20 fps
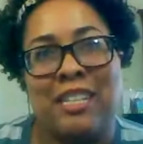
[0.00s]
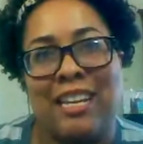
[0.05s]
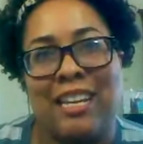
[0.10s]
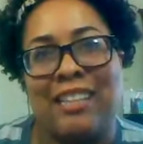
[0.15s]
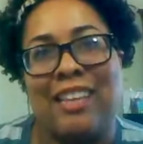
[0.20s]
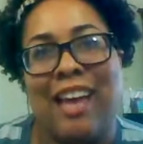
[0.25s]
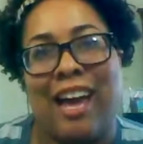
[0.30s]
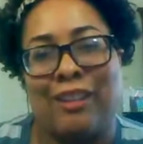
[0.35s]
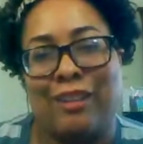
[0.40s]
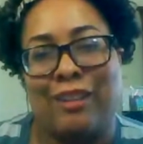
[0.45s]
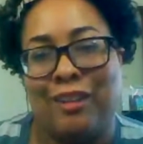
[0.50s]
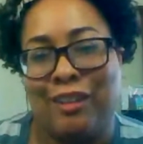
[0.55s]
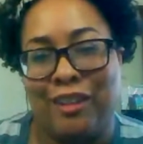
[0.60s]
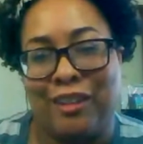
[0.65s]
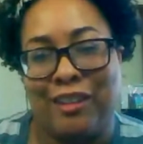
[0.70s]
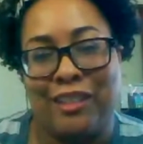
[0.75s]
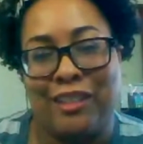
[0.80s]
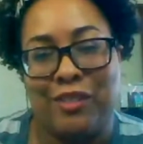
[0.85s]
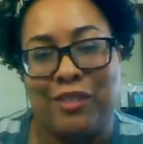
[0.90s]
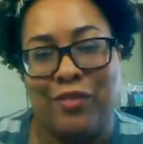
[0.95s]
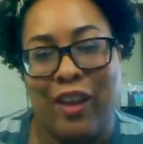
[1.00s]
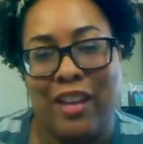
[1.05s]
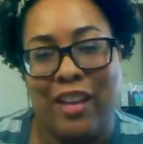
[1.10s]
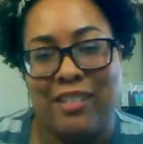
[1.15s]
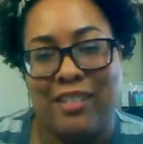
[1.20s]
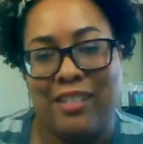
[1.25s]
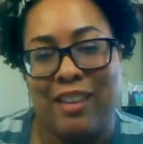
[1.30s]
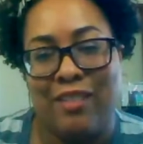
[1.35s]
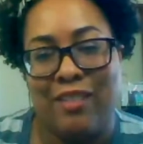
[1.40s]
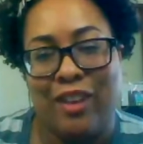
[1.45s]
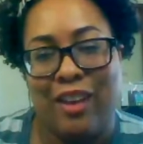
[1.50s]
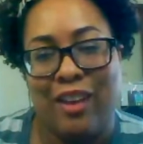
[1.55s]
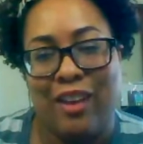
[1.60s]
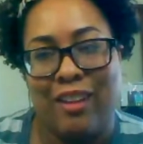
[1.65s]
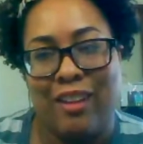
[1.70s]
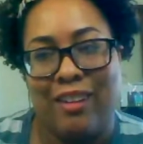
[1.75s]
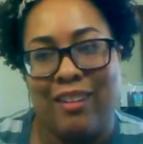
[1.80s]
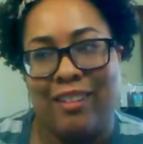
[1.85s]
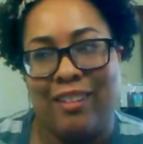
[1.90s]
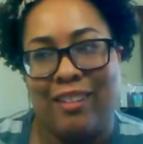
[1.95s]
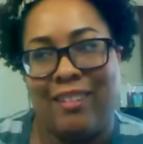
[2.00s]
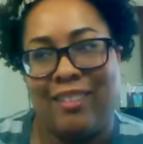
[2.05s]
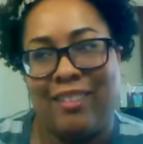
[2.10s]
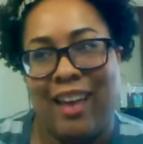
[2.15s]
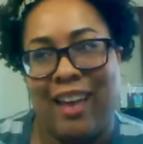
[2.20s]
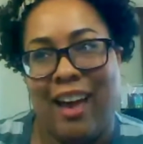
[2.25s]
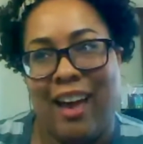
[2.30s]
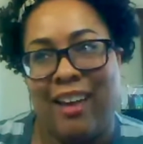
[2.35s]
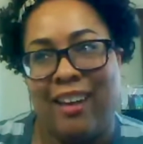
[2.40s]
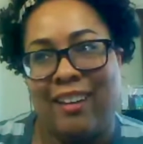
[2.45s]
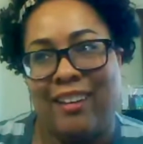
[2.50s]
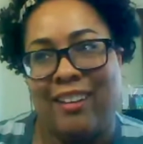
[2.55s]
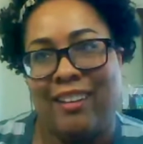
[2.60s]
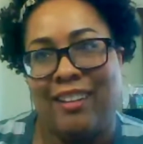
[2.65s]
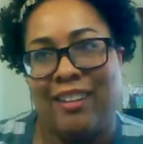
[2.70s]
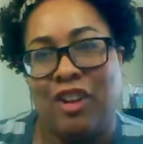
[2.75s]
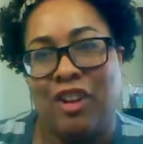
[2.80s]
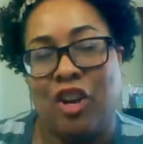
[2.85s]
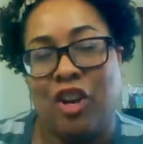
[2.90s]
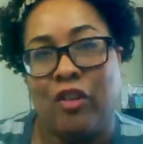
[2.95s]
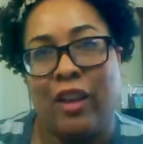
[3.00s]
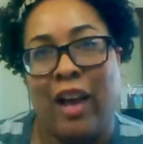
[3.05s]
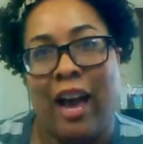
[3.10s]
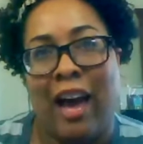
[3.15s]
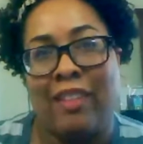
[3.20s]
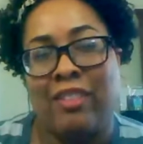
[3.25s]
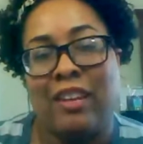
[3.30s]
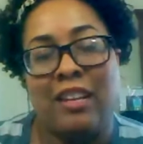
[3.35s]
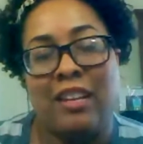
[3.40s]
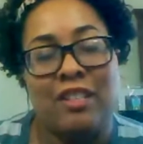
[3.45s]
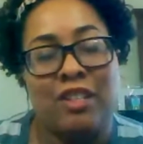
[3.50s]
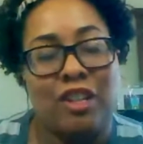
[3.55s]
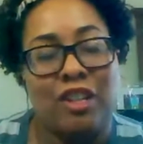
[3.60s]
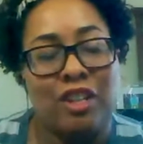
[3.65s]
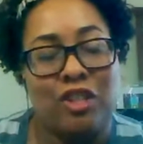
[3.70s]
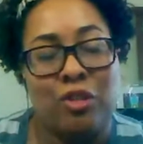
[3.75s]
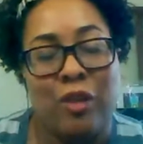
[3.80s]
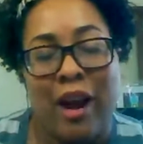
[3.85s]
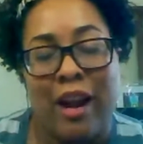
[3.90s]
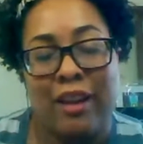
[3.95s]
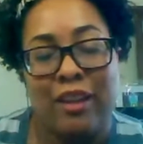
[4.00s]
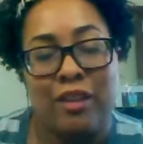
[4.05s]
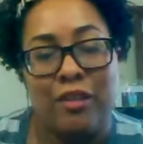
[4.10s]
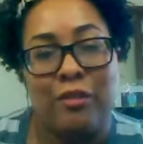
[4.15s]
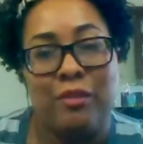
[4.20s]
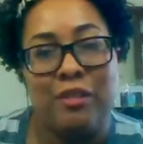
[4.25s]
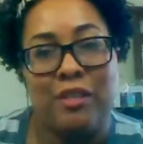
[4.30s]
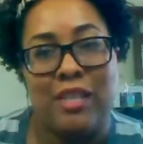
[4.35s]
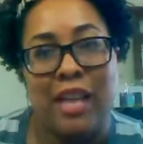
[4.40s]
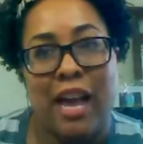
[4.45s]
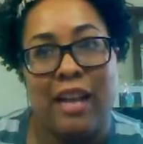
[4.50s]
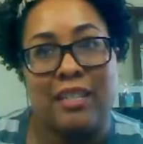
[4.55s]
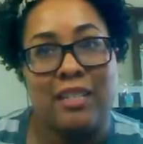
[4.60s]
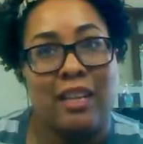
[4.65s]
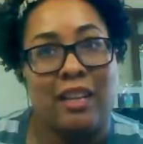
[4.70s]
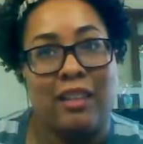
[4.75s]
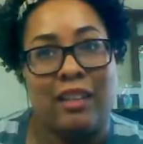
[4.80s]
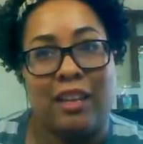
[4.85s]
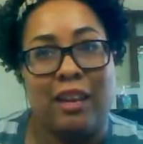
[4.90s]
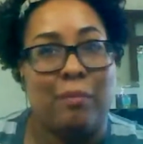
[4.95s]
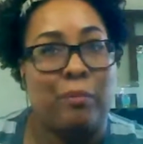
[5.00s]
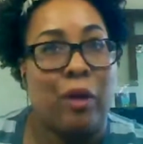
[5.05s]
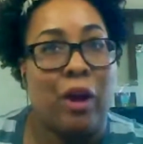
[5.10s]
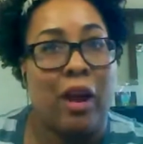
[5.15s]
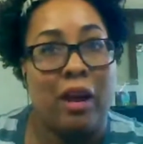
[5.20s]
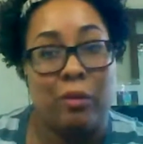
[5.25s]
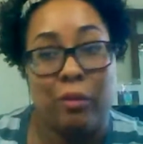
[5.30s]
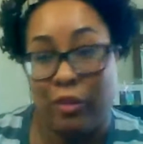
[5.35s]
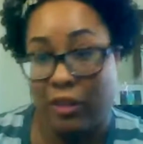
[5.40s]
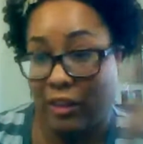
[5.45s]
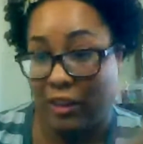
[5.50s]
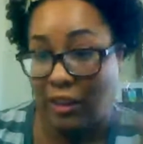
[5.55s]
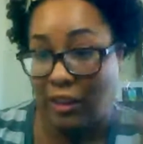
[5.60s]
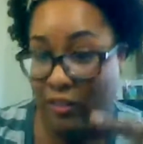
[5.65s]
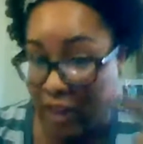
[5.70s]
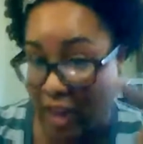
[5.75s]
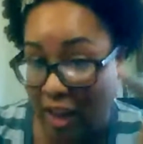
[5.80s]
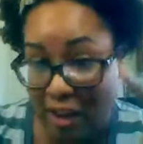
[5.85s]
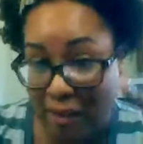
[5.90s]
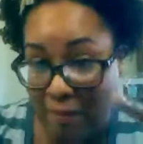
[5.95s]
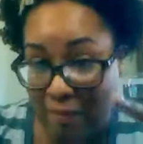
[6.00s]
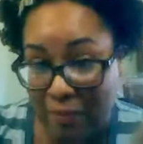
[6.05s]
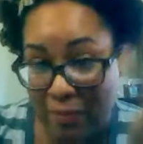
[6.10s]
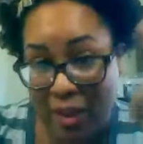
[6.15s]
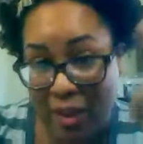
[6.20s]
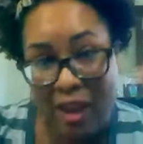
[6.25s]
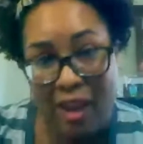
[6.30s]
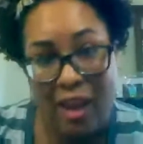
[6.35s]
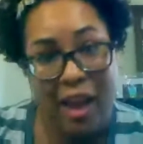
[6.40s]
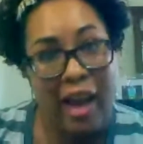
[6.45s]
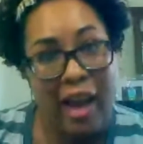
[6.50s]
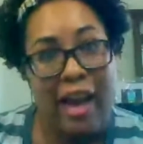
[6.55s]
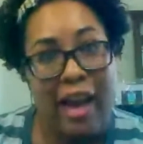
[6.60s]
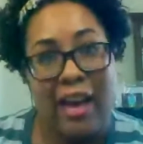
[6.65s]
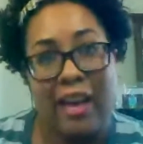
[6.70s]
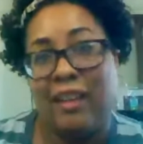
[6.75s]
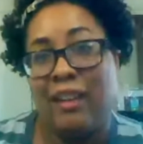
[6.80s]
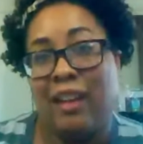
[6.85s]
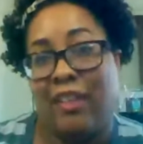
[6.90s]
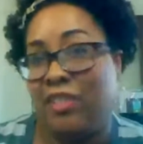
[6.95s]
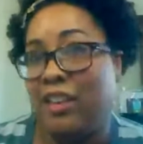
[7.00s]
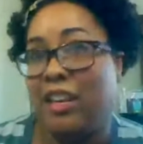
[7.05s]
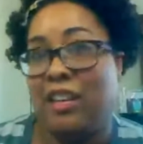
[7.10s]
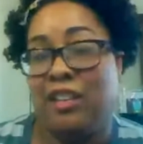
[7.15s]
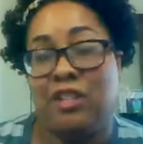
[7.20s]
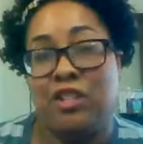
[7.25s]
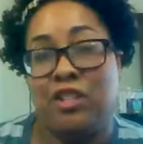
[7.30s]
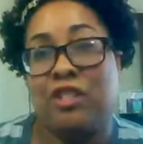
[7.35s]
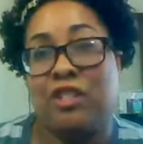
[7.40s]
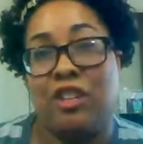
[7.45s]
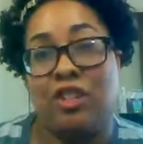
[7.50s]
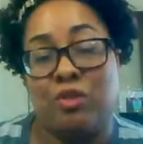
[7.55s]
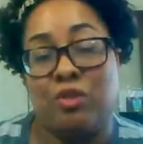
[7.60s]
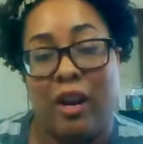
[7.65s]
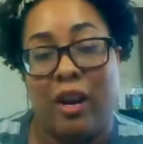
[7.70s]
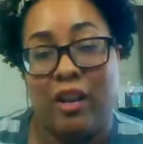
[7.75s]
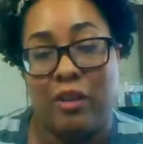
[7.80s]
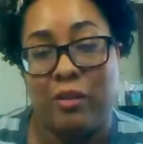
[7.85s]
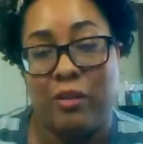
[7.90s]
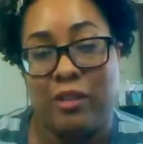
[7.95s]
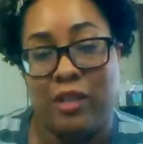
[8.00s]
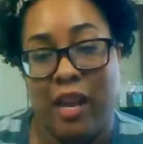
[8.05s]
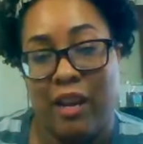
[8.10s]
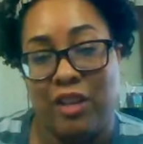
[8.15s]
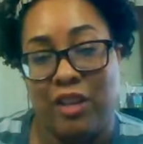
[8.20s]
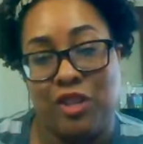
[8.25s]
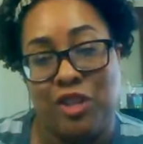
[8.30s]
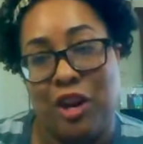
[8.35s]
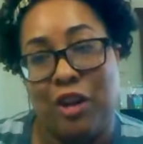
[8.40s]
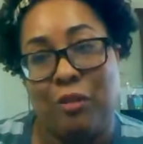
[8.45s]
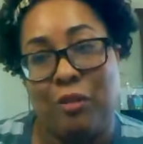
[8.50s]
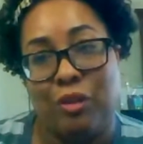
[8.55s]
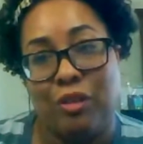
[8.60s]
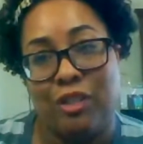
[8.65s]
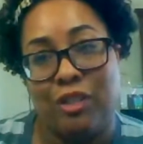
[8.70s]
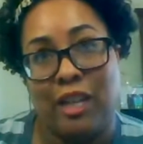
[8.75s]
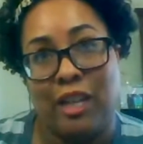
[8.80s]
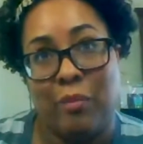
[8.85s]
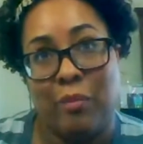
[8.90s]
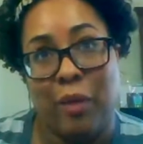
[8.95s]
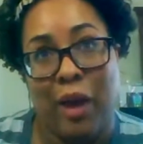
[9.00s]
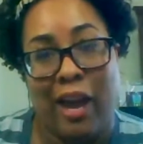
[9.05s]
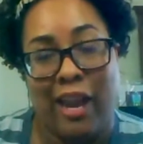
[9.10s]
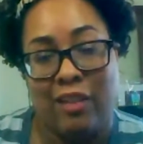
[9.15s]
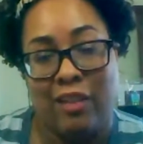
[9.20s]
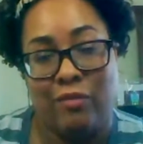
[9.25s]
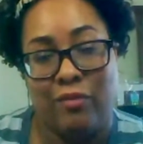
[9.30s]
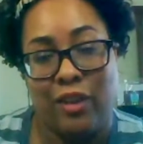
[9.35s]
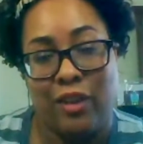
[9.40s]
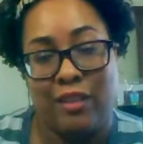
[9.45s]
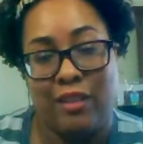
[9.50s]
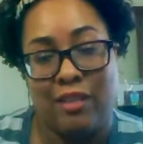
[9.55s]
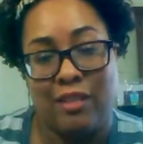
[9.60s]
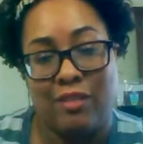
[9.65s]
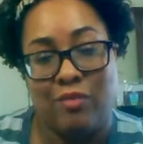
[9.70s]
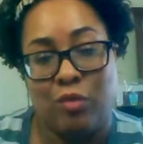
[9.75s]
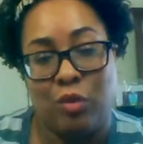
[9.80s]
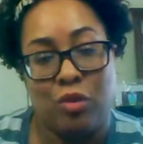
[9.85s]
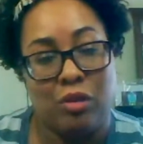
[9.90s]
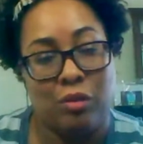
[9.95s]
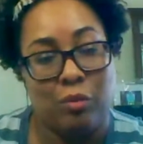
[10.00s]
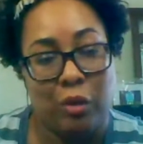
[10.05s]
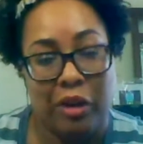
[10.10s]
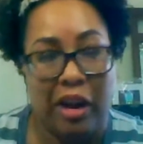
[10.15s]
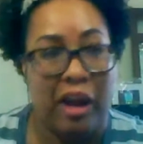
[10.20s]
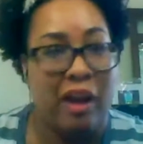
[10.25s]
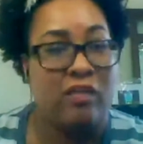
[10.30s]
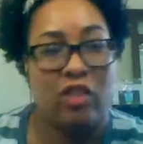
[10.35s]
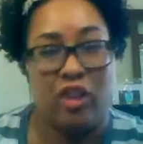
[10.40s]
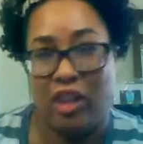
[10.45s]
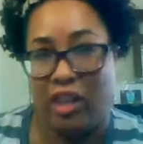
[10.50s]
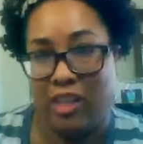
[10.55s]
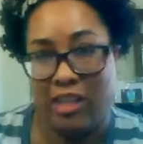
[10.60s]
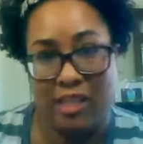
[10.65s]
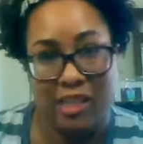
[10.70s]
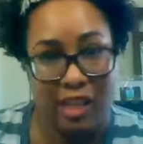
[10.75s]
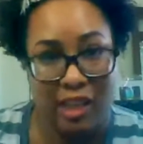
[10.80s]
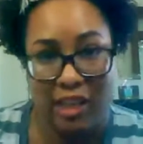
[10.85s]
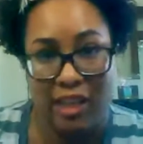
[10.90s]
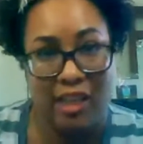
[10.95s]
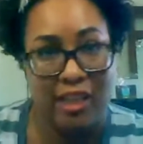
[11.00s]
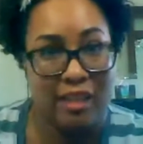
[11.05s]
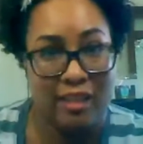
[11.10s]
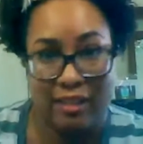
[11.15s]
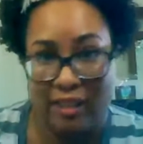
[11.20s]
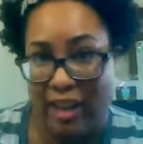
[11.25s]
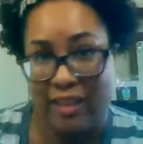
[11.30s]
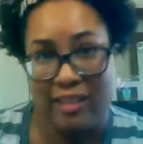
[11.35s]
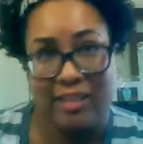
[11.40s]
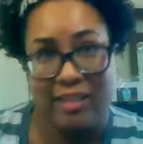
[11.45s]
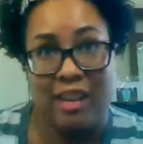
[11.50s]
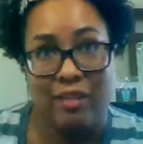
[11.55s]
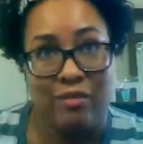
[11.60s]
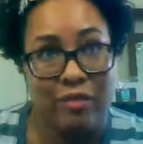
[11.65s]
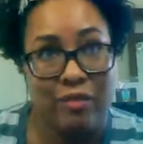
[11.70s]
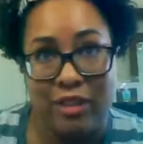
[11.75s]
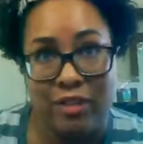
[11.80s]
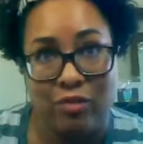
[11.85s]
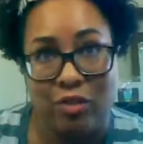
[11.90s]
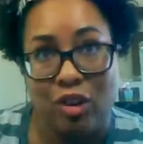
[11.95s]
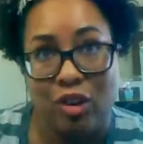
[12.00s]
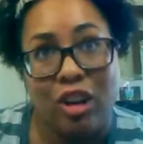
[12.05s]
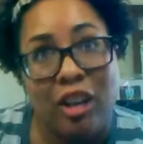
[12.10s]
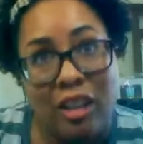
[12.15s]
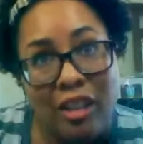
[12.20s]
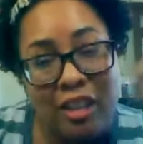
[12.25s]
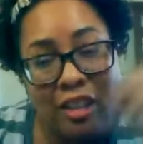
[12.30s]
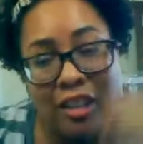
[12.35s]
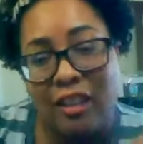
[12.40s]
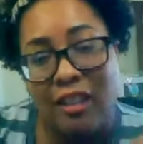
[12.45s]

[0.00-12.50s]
and you could just see that look on his face even, that, I think he's going to try to use that to get the upper hand with Olivia, and I think he's just going to try to use that in general to get back at Fitz for whatever it is that he can't stand Fitz for.